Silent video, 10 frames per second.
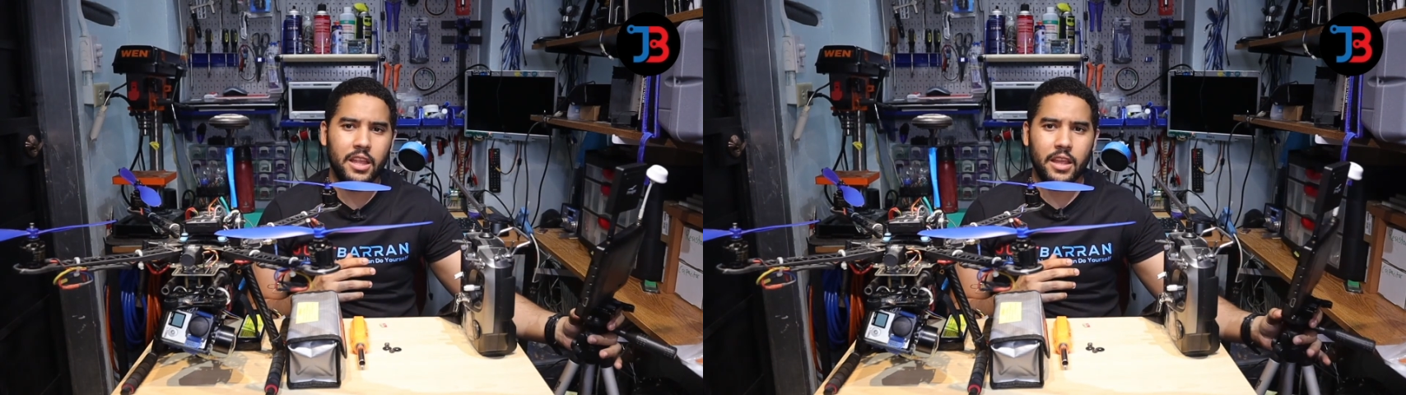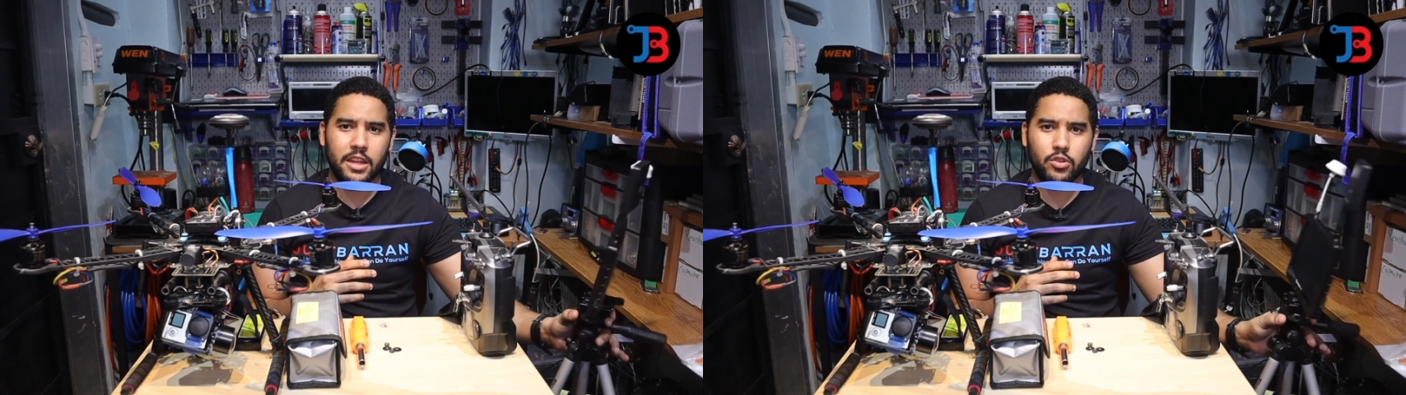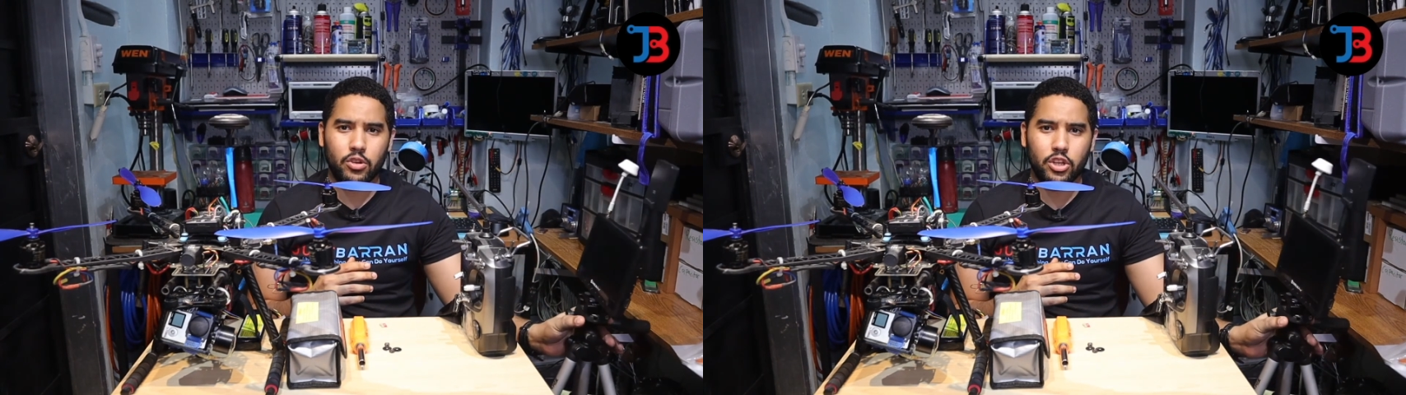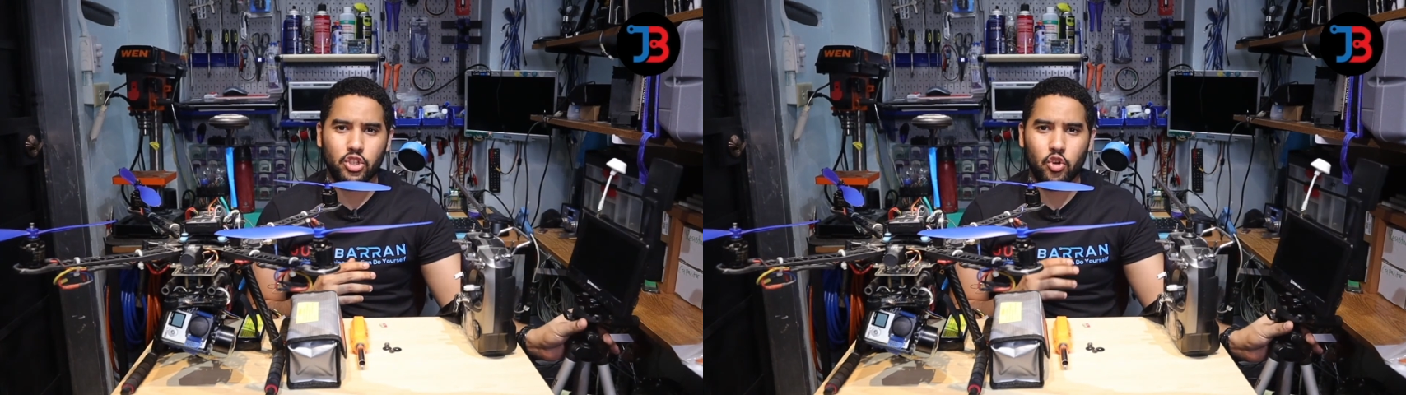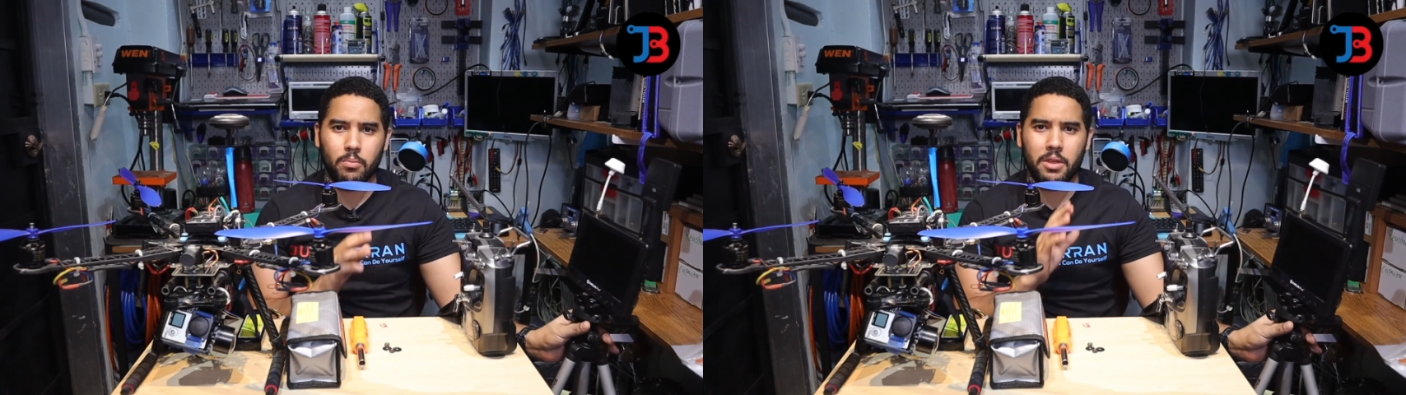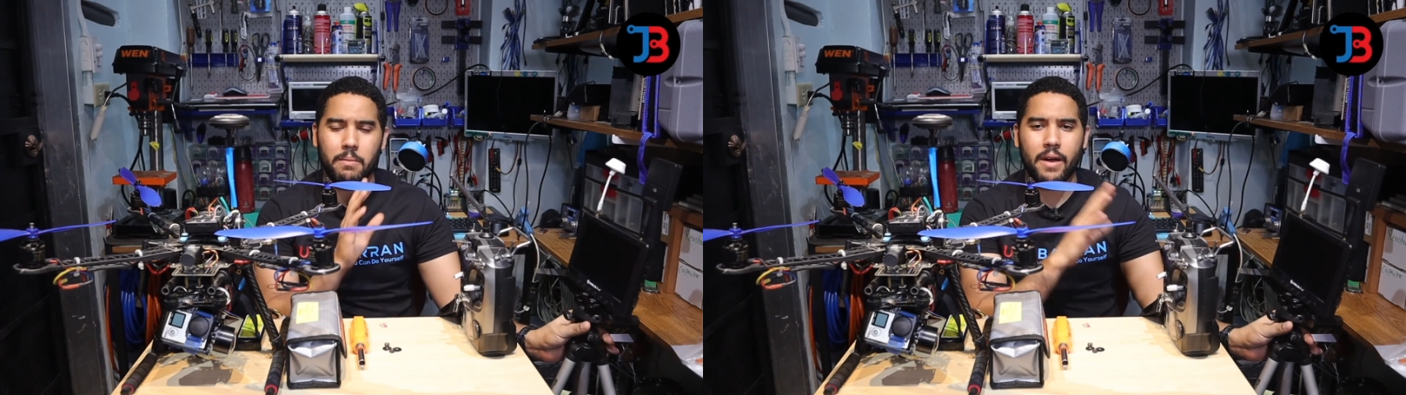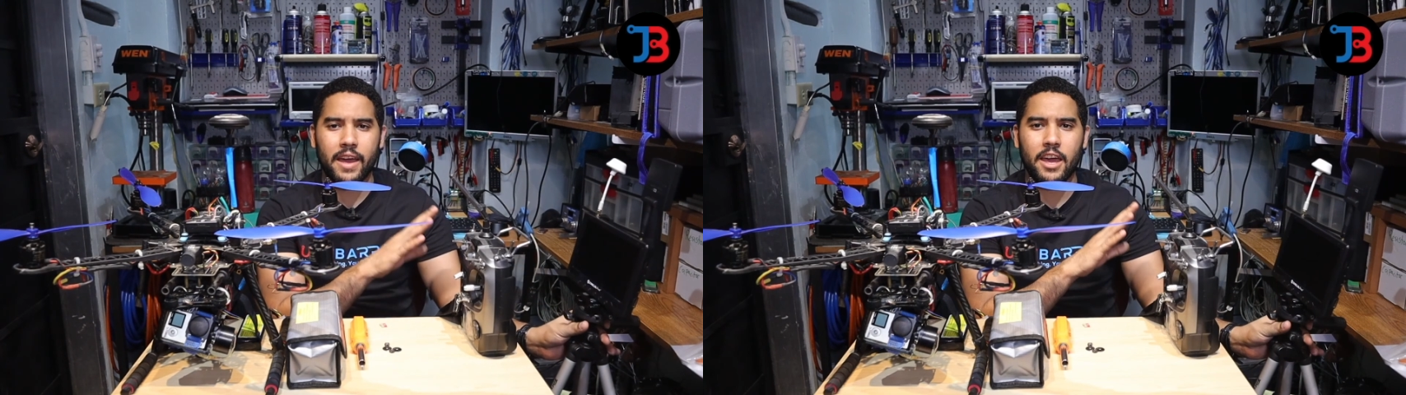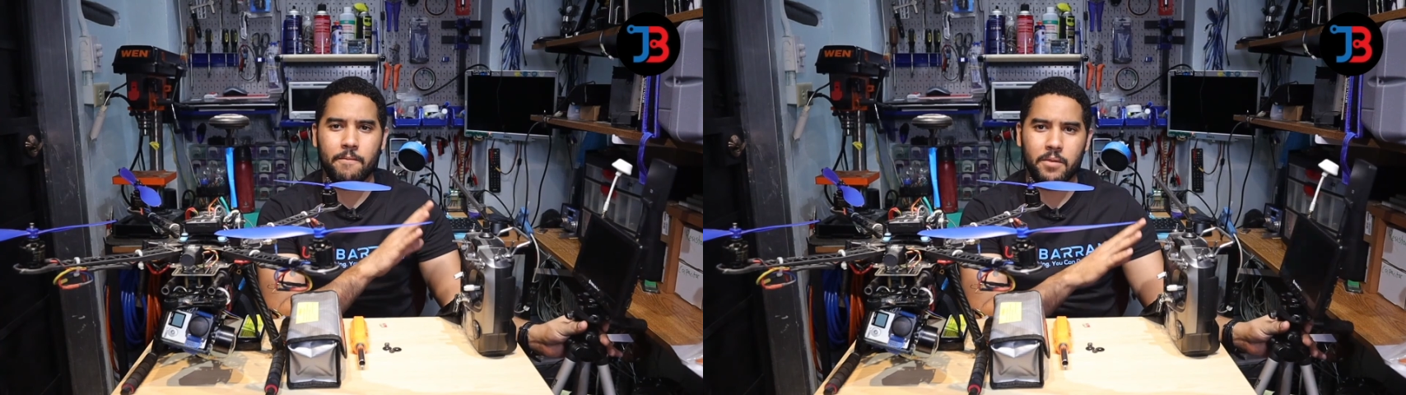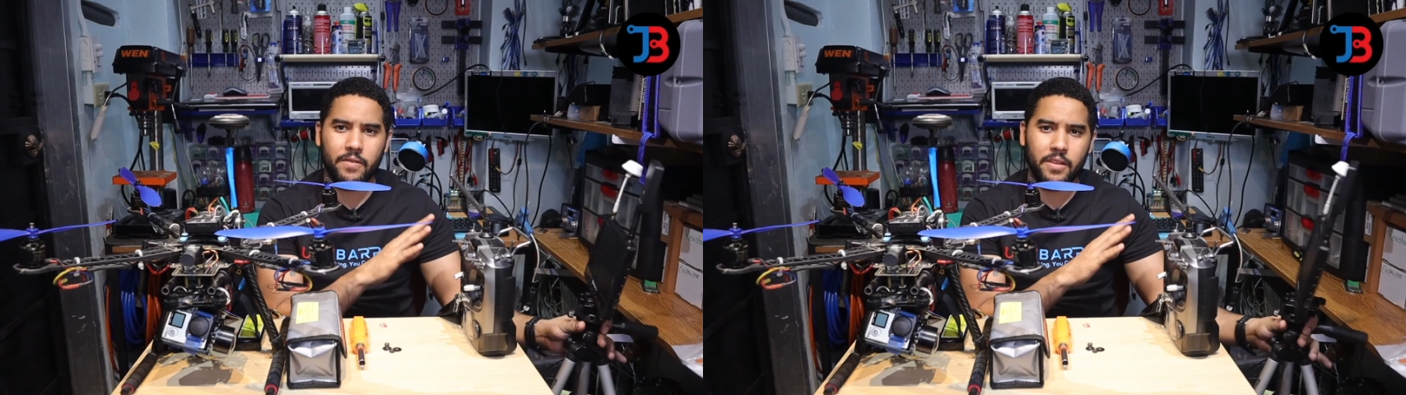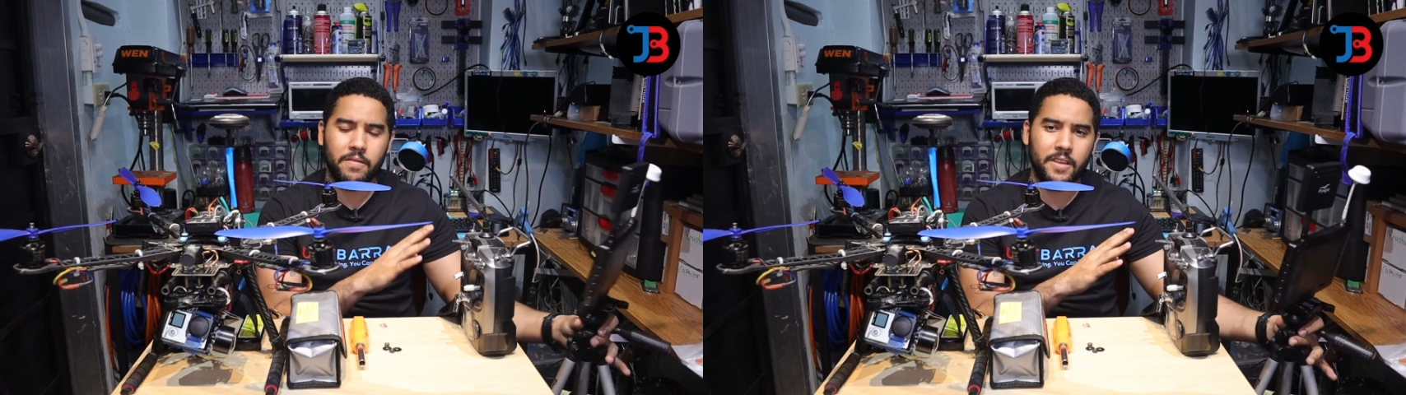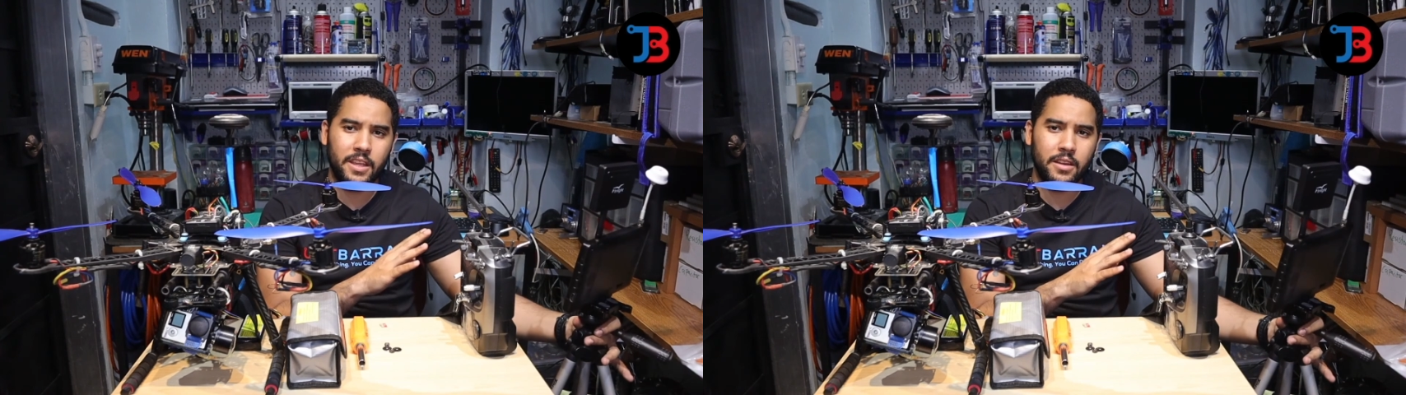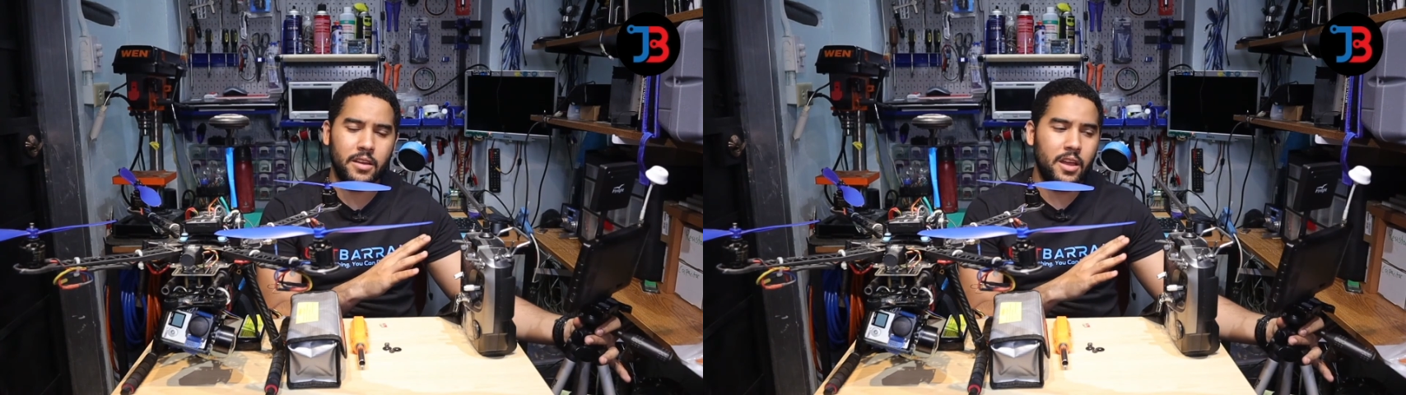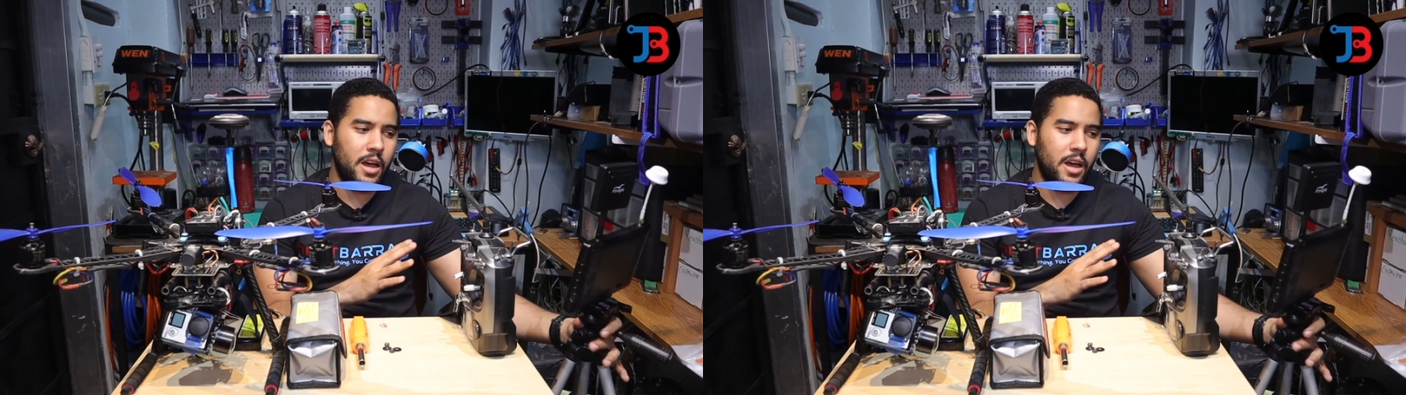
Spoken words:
that is going to show me my FPV feed,